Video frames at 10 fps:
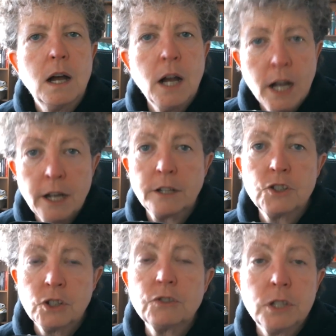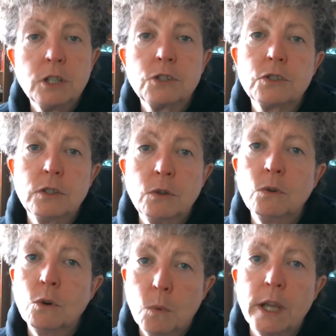I shall teach
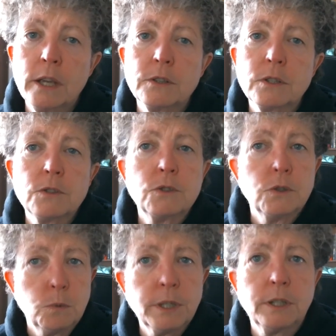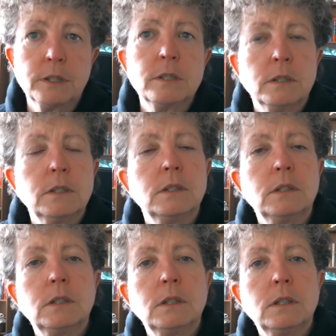your ways to the wicked,
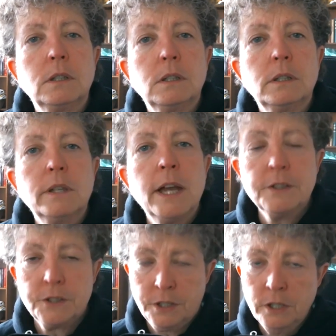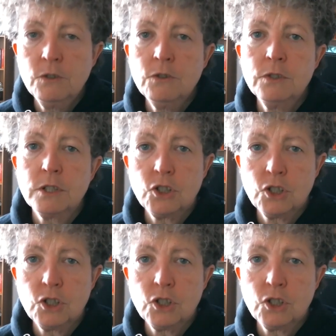and sinners